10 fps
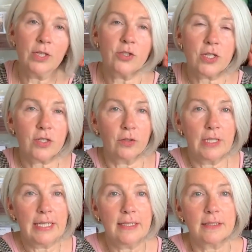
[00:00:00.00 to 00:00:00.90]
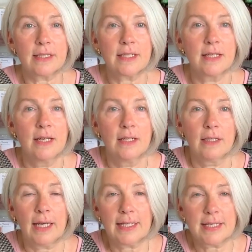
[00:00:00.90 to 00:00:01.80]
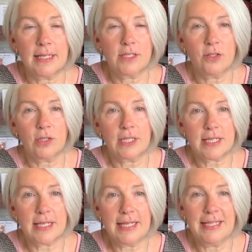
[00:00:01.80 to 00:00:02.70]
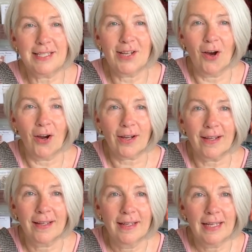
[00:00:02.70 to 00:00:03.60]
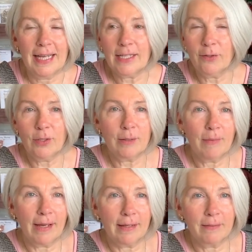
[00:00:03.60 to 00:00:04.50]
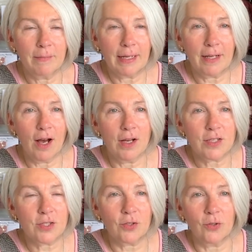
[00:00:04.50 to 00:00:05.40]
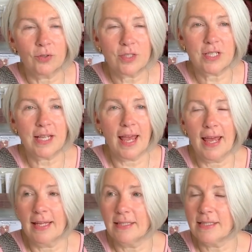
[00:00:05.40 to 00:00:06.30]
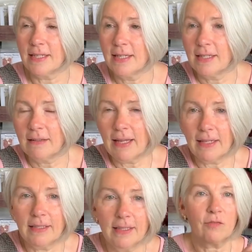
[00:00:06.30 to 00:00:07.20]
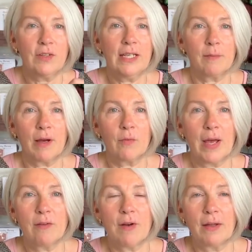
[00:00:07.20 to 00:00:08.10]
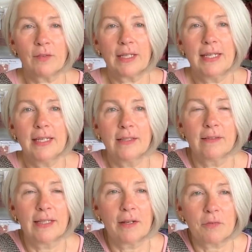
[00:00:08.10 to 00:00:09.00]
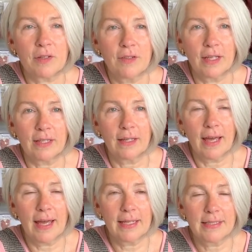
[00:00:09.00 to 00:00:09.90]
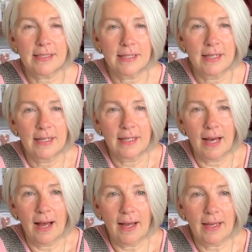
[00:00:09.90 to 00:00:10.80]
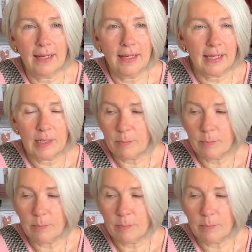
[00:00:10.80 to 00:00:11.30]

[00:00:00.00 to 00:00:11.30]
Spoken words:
just on the needles. Like I said, doing this in the dark, including my cast-ons, and then feeling my way around the heel and everything. And I get a